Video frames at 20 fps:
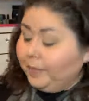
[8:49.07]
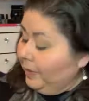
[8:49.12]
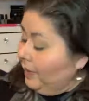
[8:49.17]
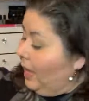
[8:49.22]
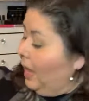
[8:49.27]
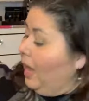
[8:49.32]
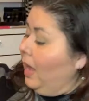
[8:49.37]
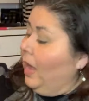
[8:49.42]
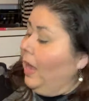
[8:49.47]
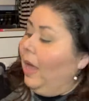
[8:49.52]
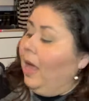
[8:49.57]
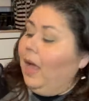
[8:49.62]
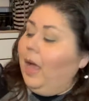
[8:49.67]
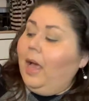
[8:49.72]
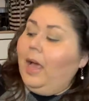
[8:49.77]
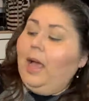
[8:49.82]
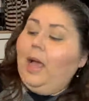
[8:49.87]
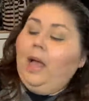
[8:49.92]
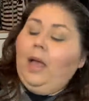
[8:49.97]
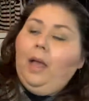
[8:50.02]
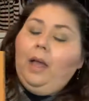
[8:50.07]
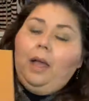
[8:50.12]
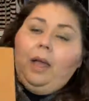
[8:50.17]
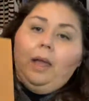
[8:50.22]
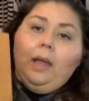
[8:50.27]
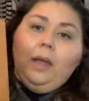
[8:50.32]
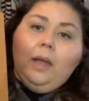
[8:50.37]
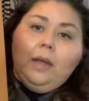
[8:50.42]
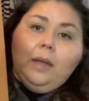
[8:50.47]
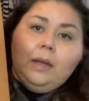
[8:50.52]

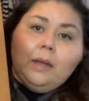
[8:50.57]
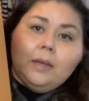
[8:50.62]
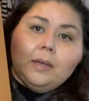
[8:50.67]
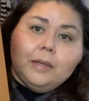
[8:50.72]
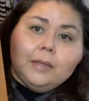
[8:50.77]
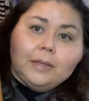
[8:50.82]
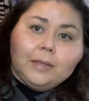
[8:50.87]
Nobody speaks.